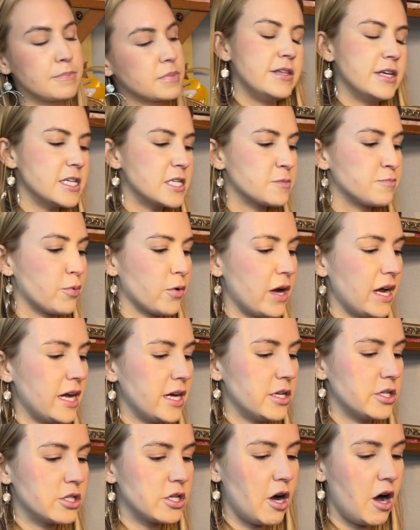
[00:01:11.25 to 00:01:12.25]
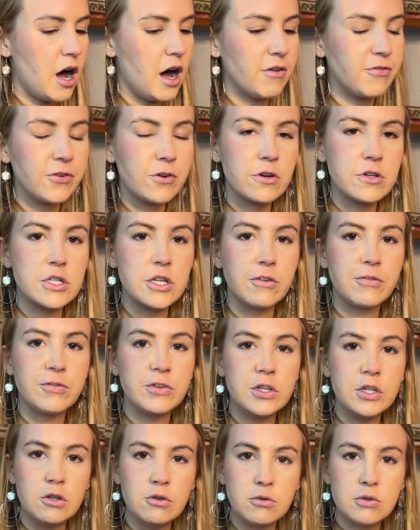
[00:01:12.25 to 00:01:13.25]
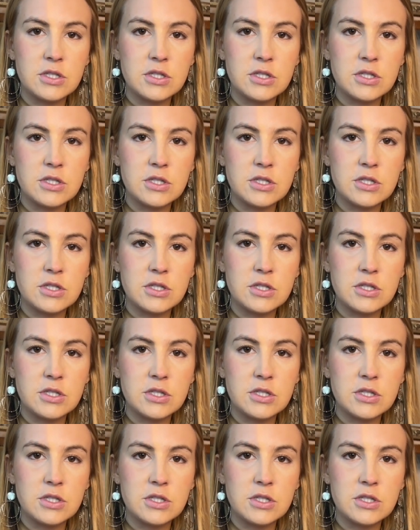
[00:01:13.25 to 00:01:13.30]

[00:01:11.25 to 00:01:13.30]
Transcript: This brand offers a few